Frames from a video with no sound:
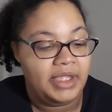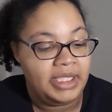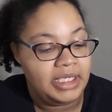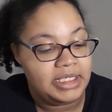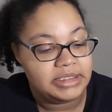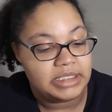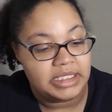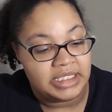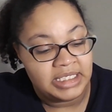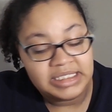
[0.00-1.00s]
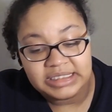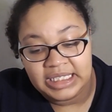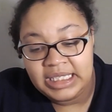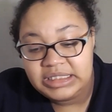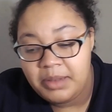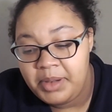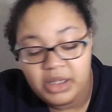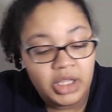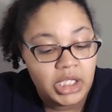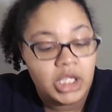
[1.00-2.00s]
And that is it.
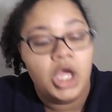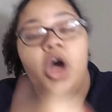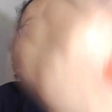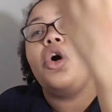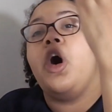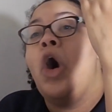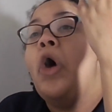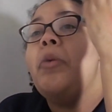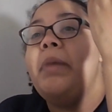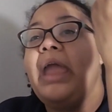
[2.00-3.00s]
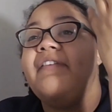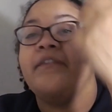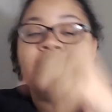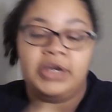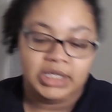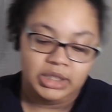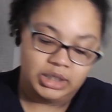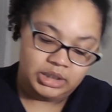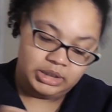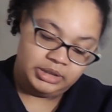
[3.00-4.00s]
But like, oh my freaking
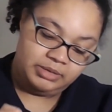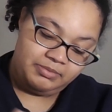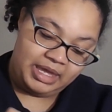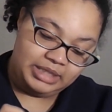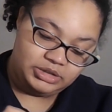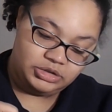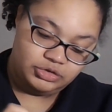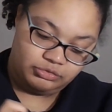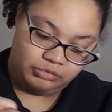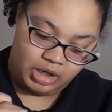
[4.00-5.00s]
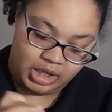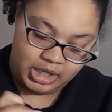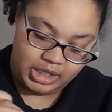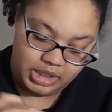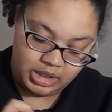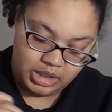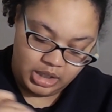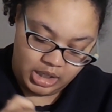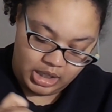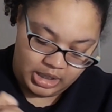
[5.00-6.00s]
god. And the mattes are dry.
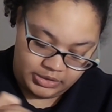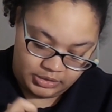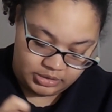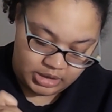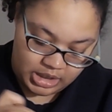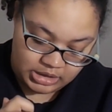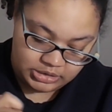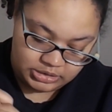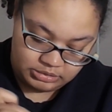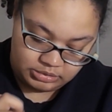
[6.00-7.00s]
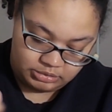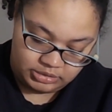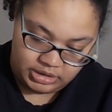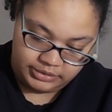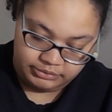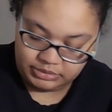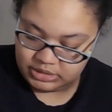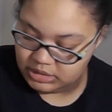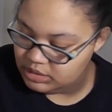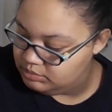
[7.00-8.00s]
And they're not. Oh, the other
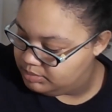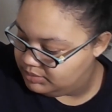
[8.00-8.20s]
one's not.